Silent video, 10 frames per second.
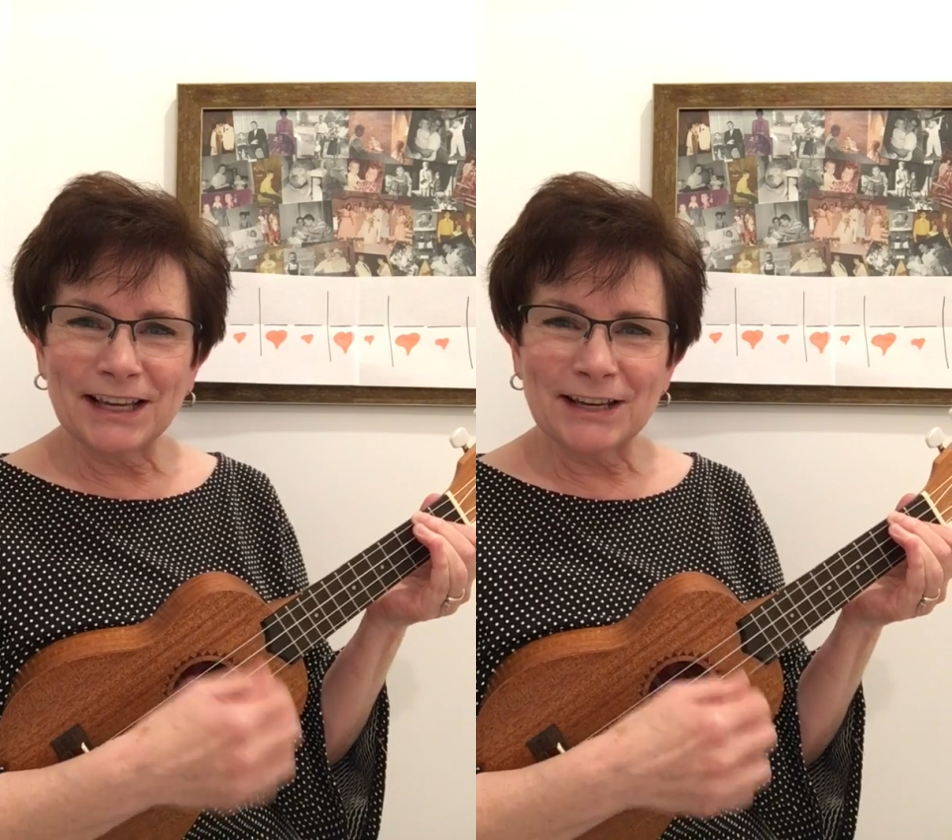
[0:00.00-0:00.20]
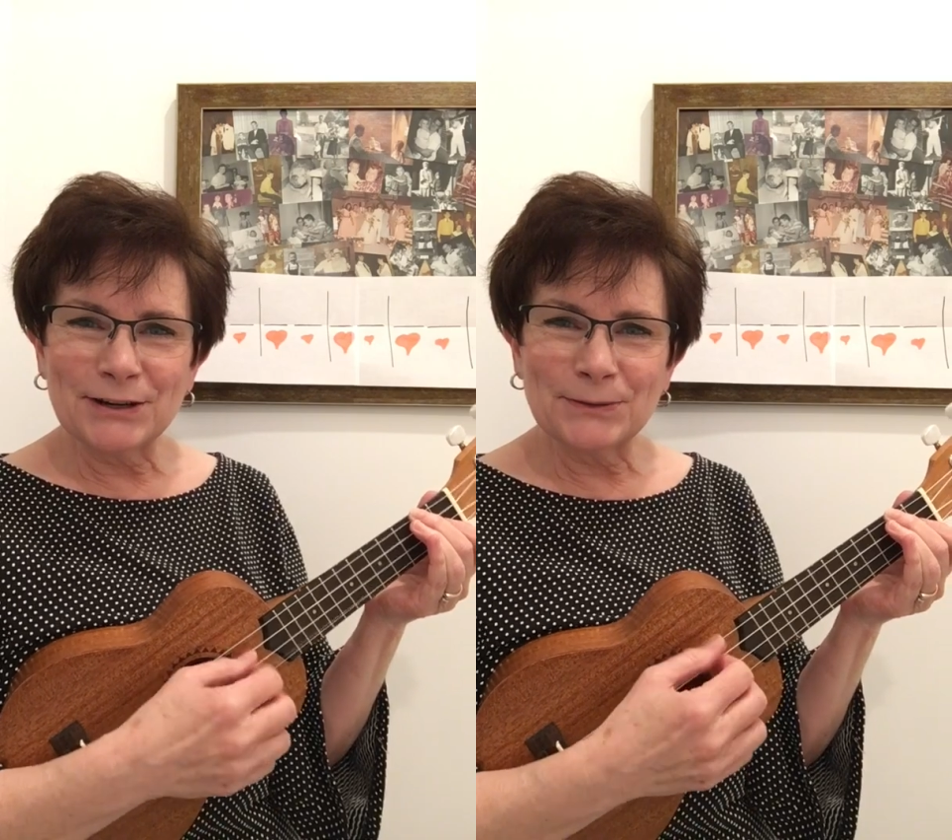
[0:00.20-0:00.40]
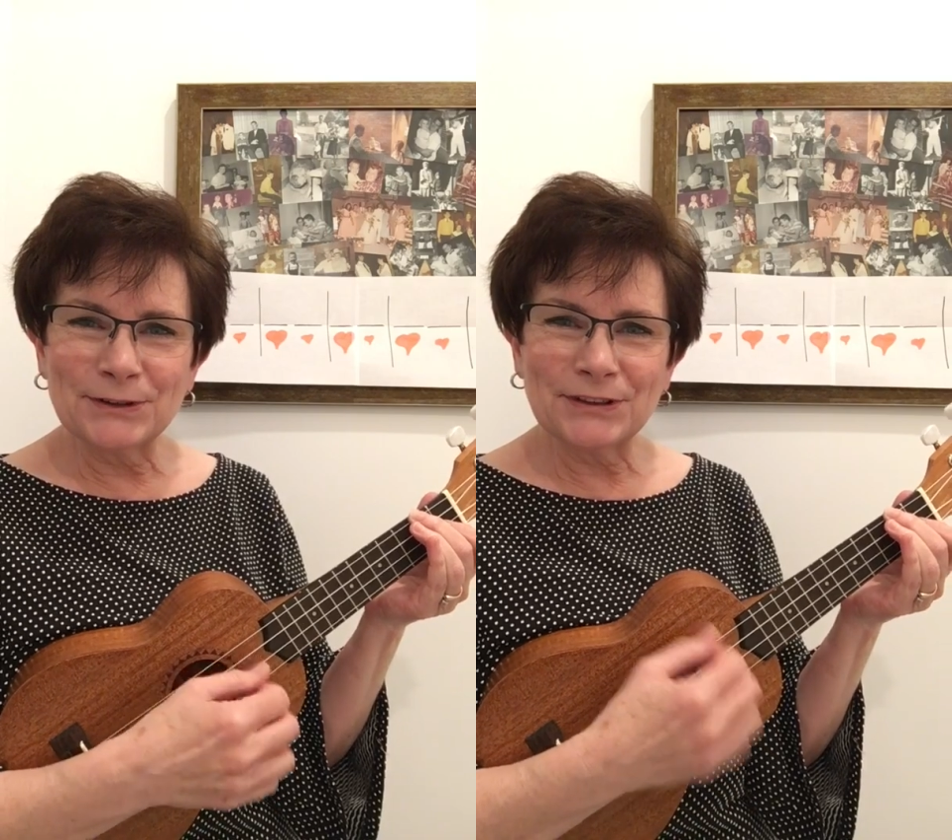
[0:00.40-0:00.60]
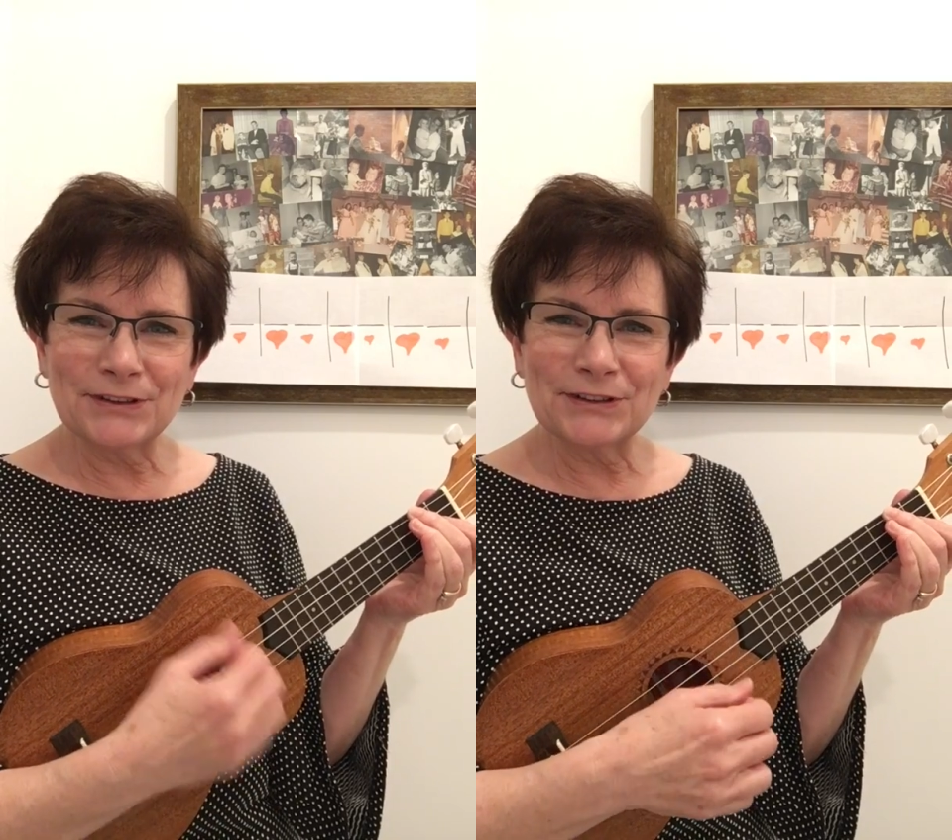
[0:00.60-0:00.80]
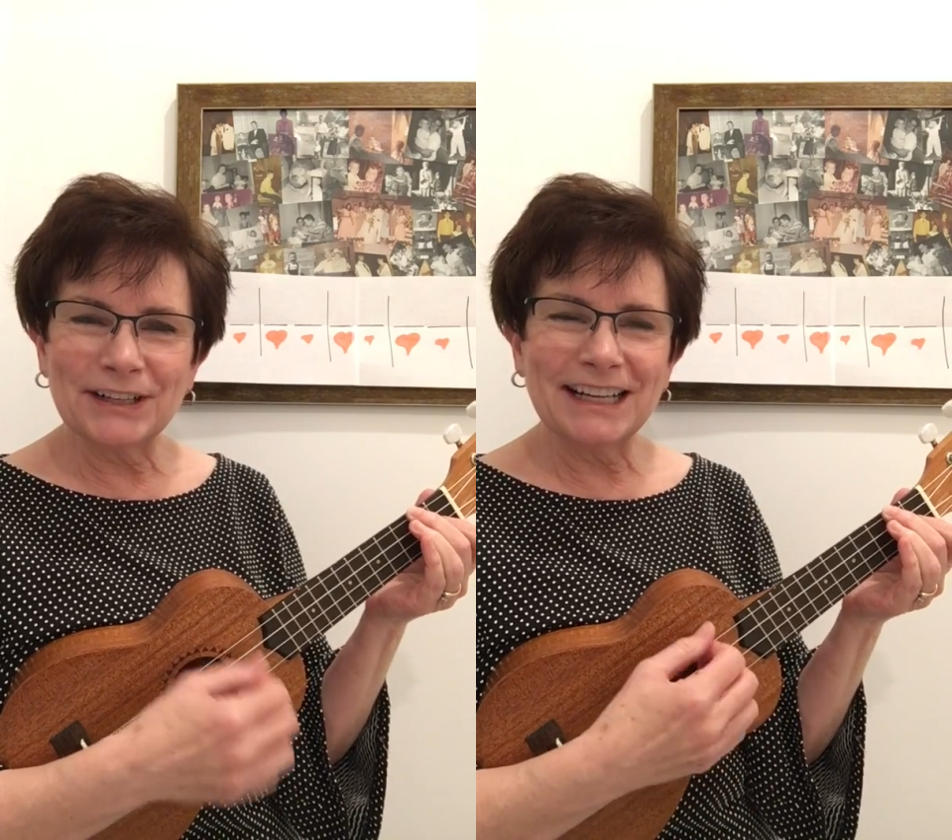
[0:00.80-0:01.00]
there were
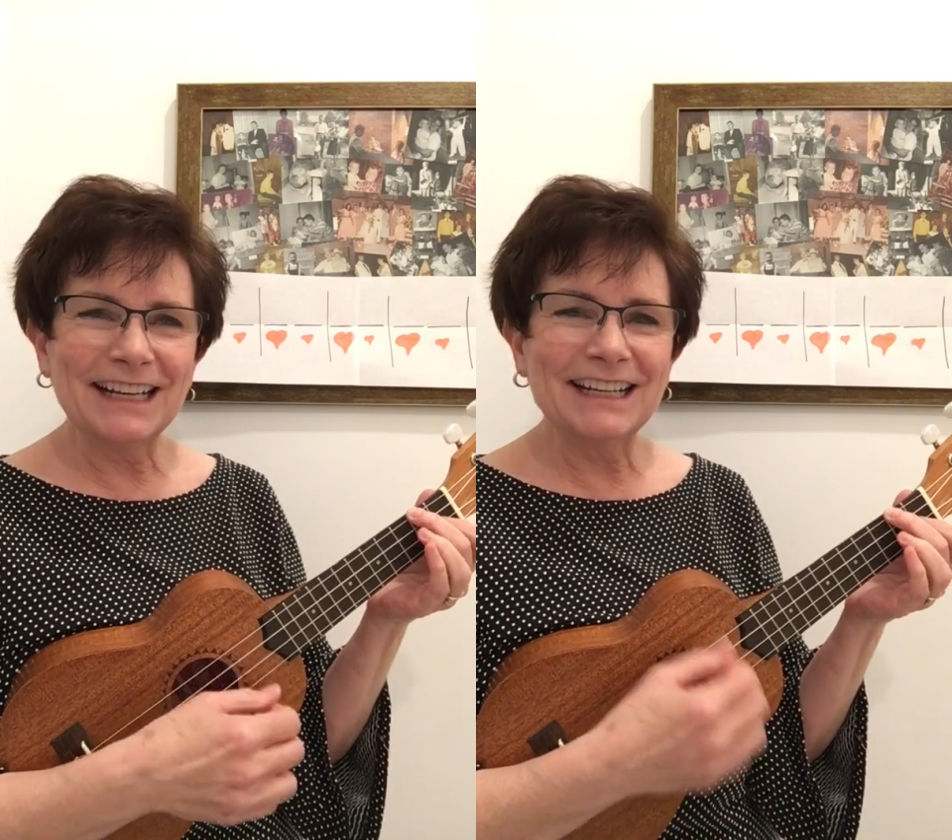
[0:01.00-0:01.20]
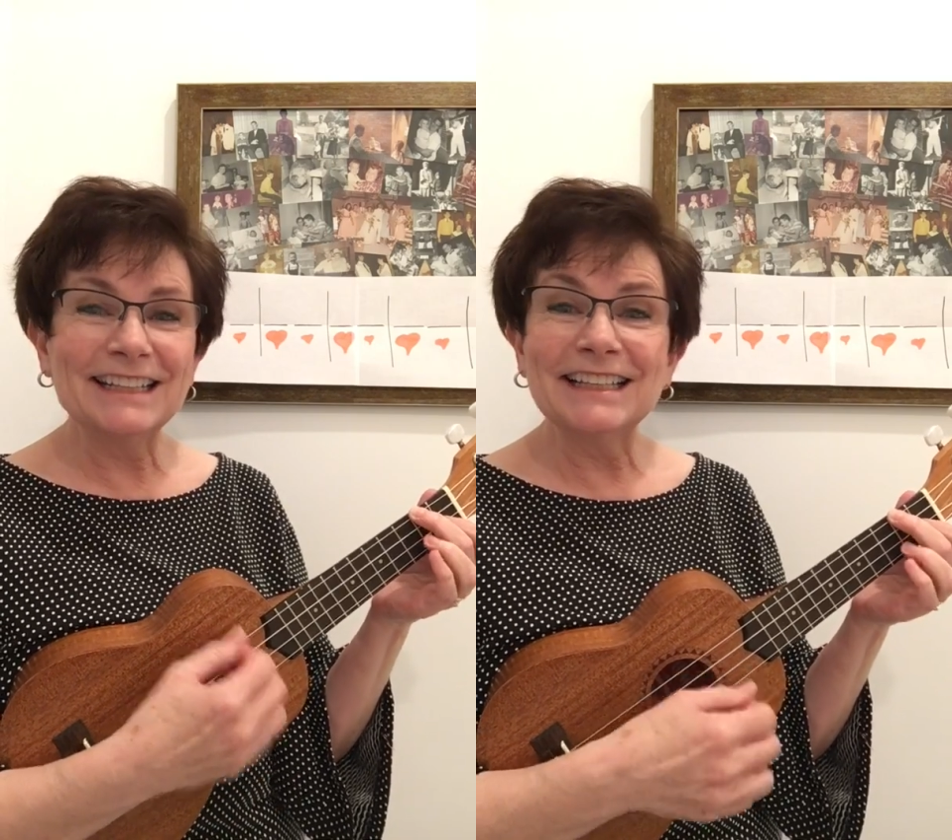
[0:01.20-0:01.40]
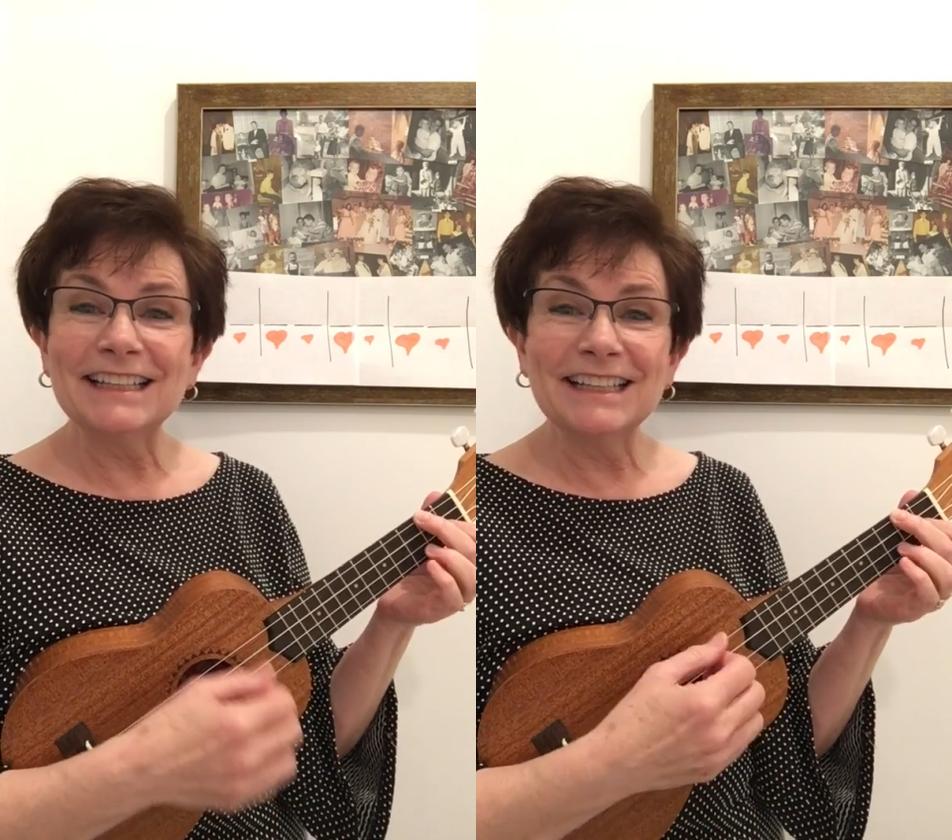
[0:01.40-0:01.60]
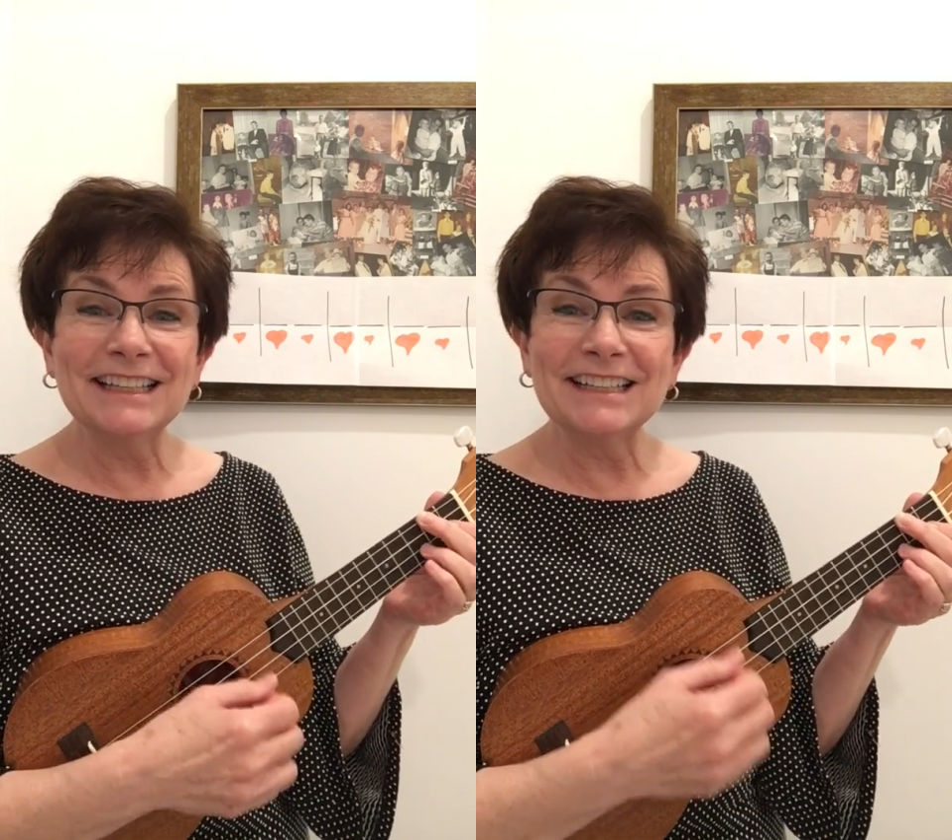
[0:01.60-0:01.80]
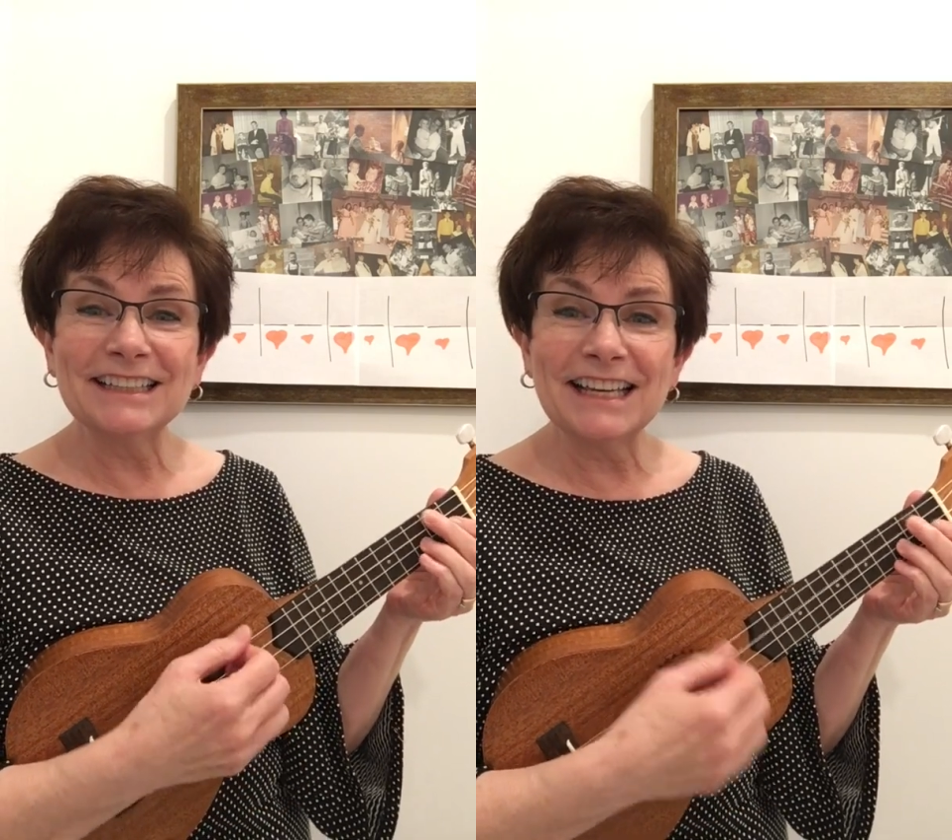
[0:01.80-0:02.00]
3 little